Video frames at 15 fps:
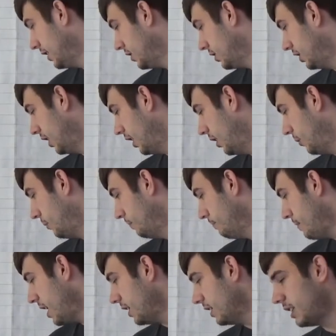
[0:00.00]
So,
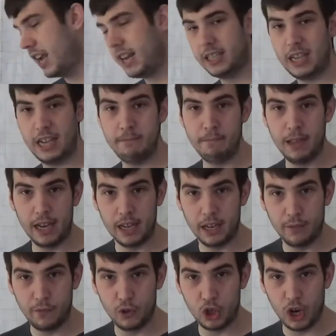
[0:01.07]
minus 18
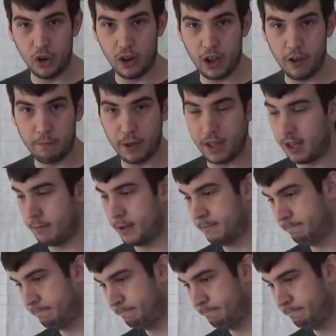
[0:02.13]
million for Jolie off Palmer.